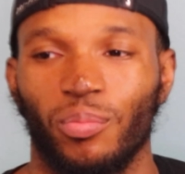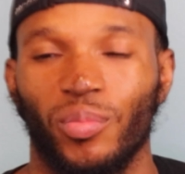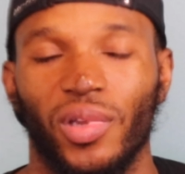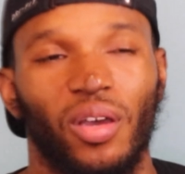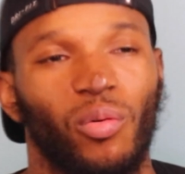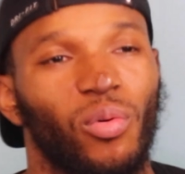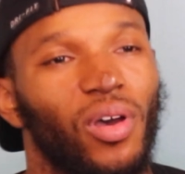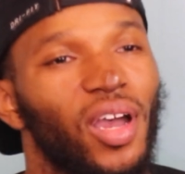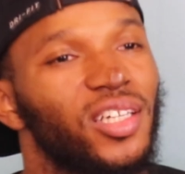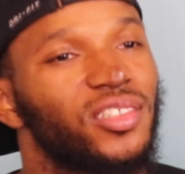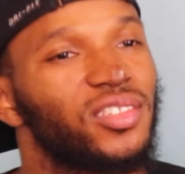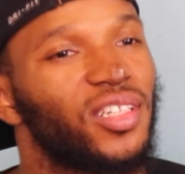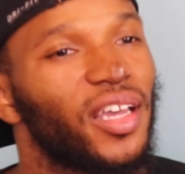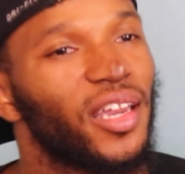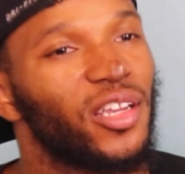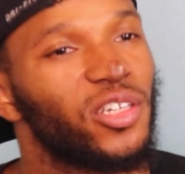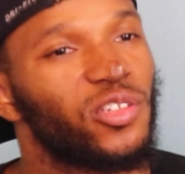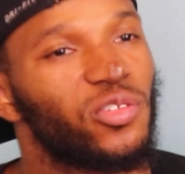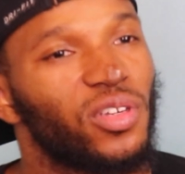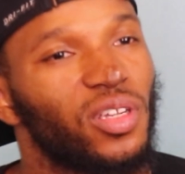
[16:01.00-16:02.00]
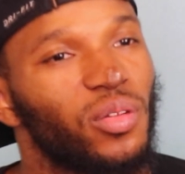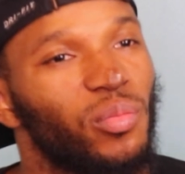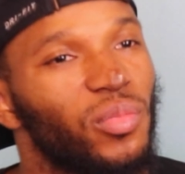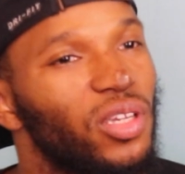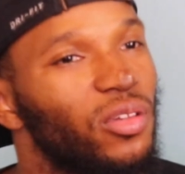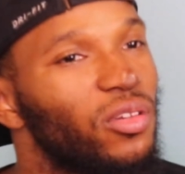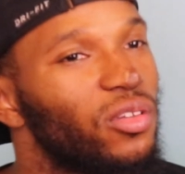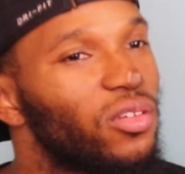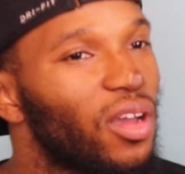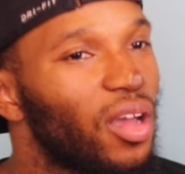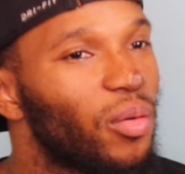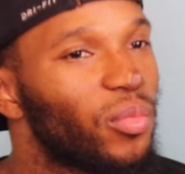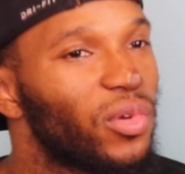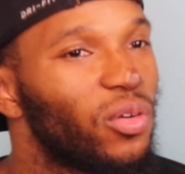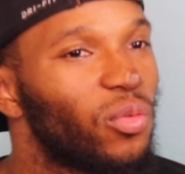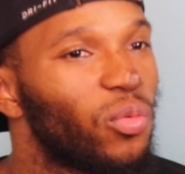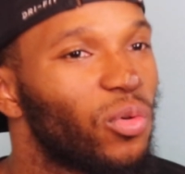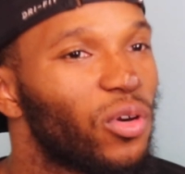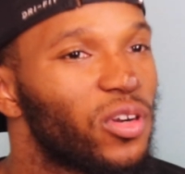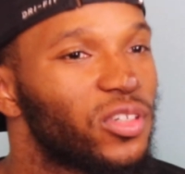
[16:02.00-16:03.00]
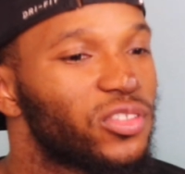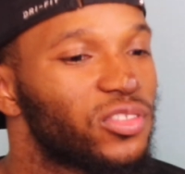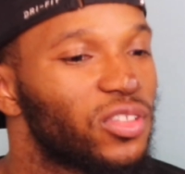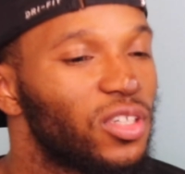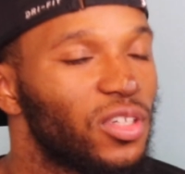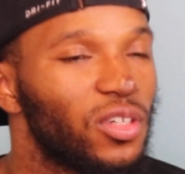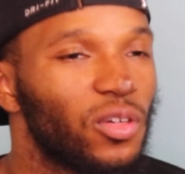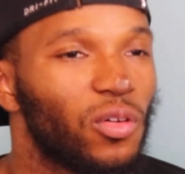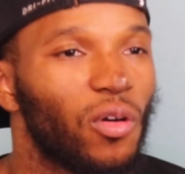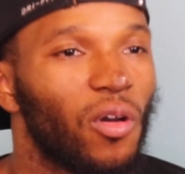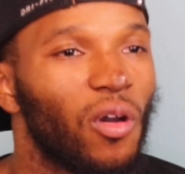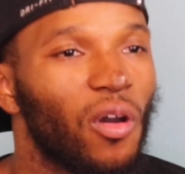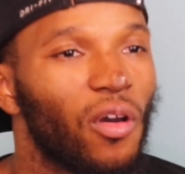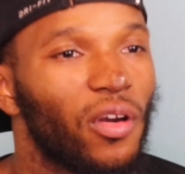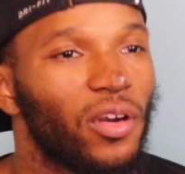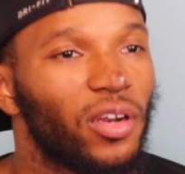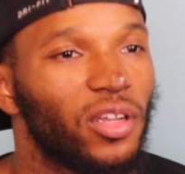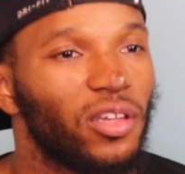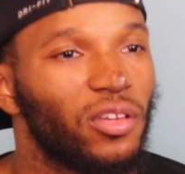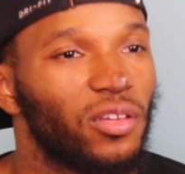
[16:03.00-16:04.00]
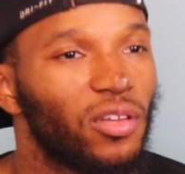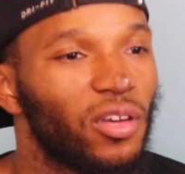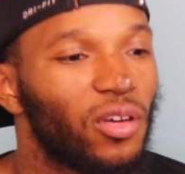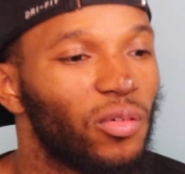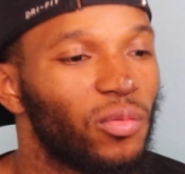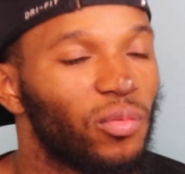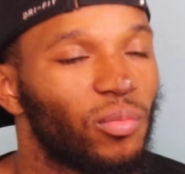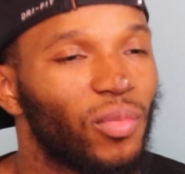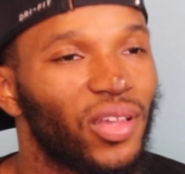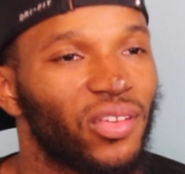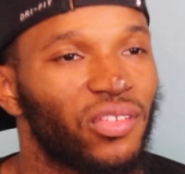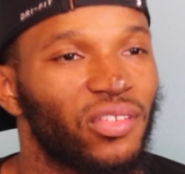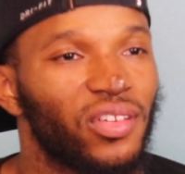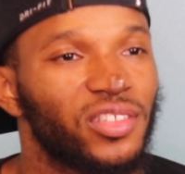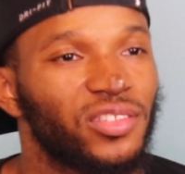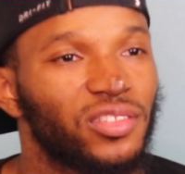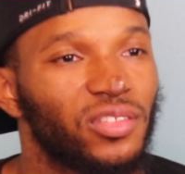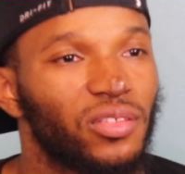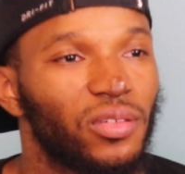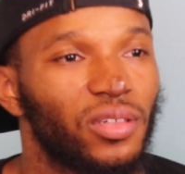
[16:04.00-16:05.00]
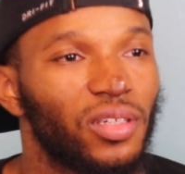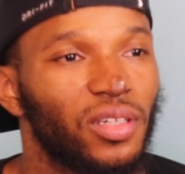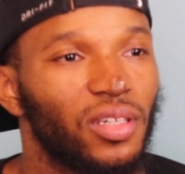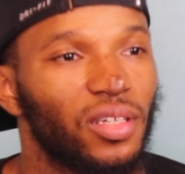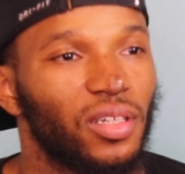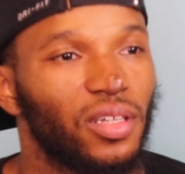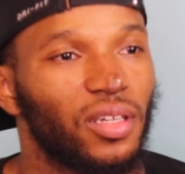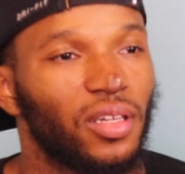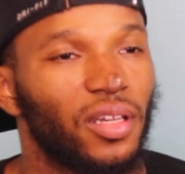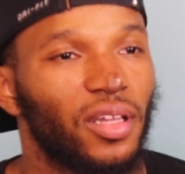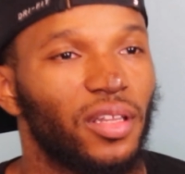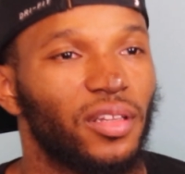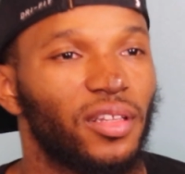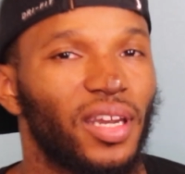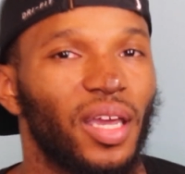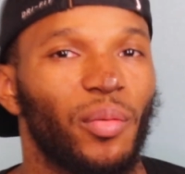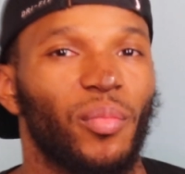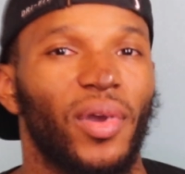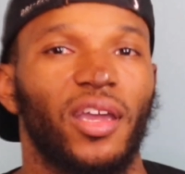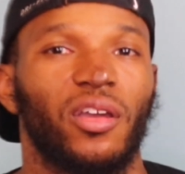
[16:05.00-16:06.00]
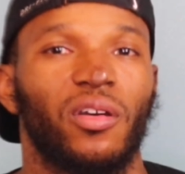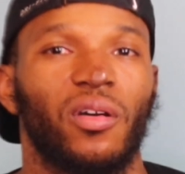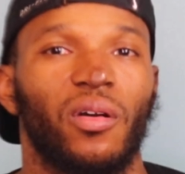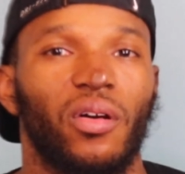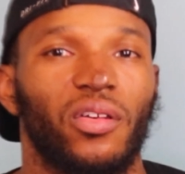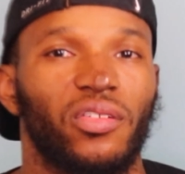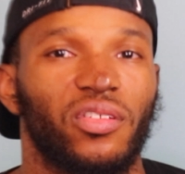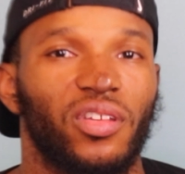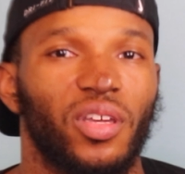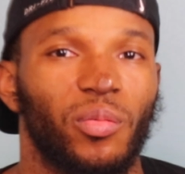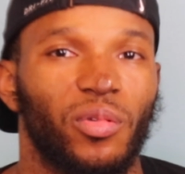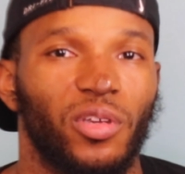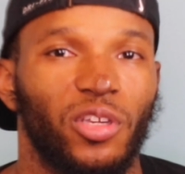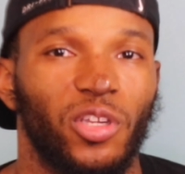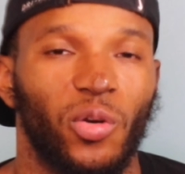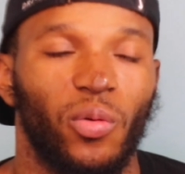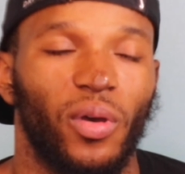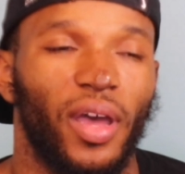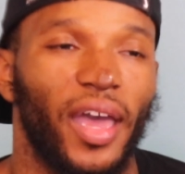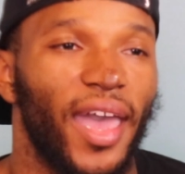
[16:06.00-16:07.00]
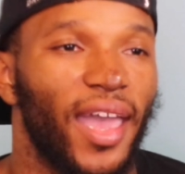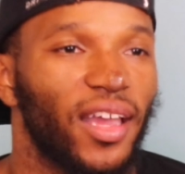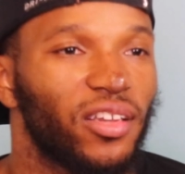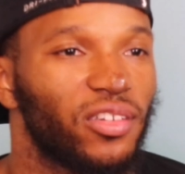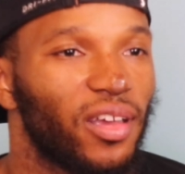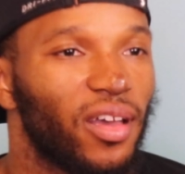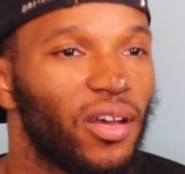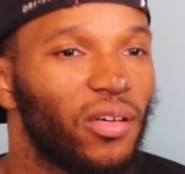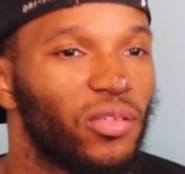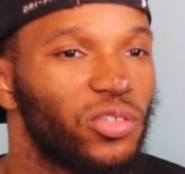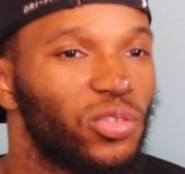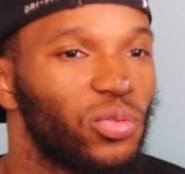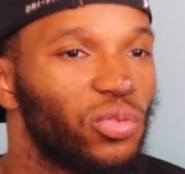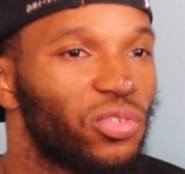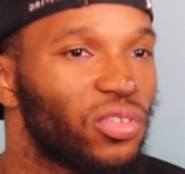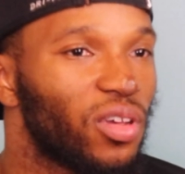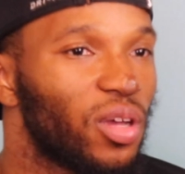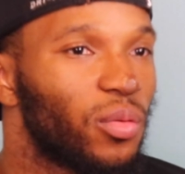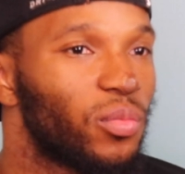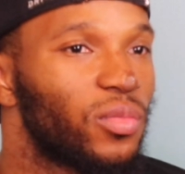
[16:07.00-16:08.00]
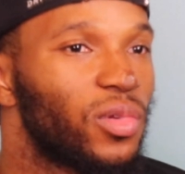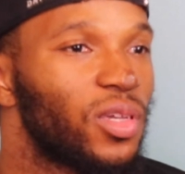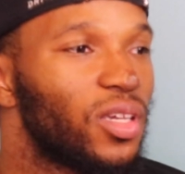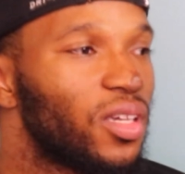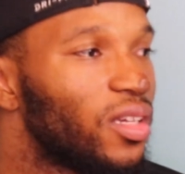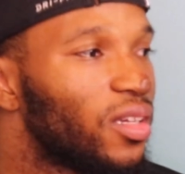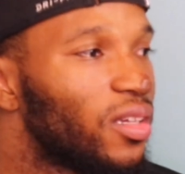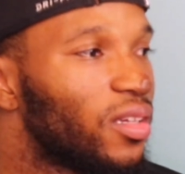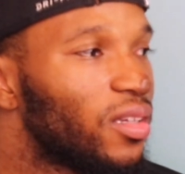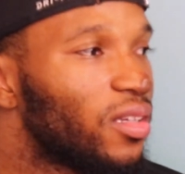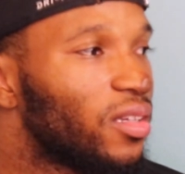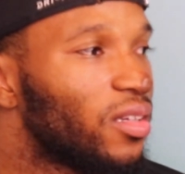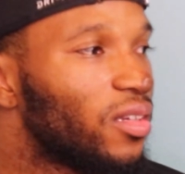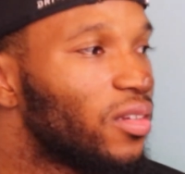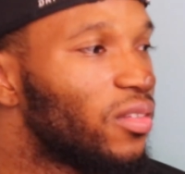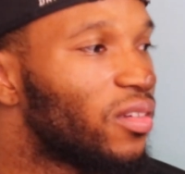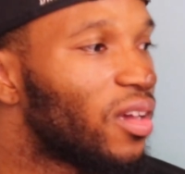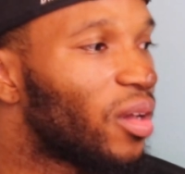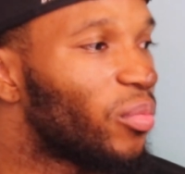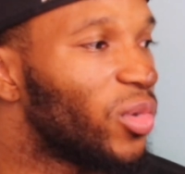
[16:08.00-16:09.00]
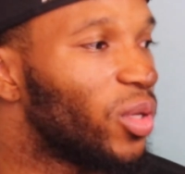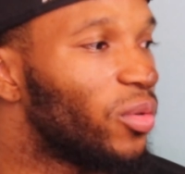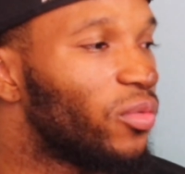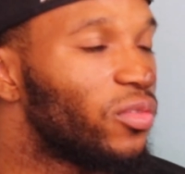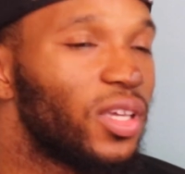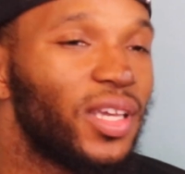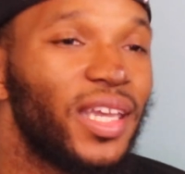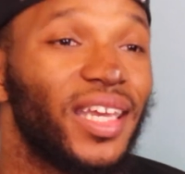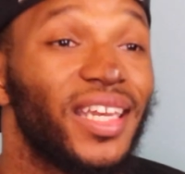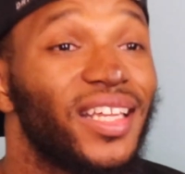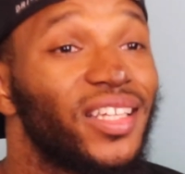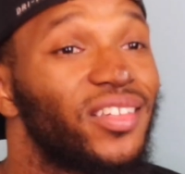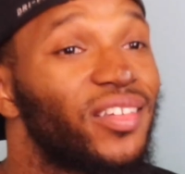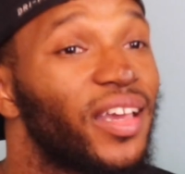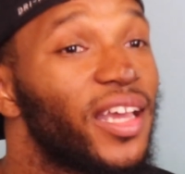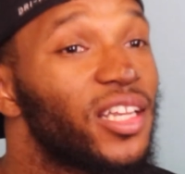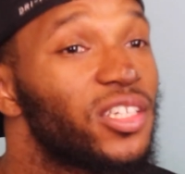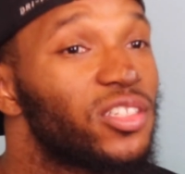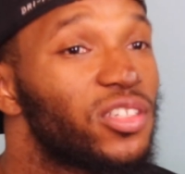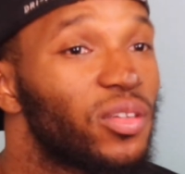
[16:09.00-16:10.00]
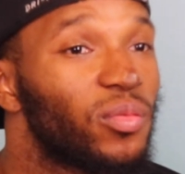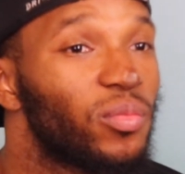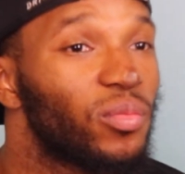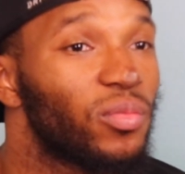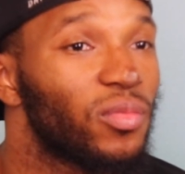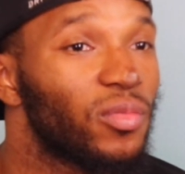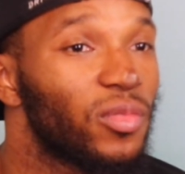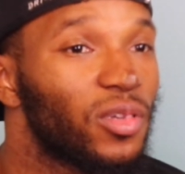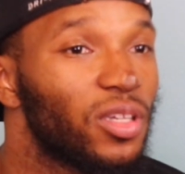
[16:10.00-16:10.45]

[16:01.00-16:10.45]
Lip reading: and be like, why did daddy treat me, you know what I mean, worse? or harder than, you know, my sister. And then that might cause him to, you know, act out and do something, you know what I mean, to get attention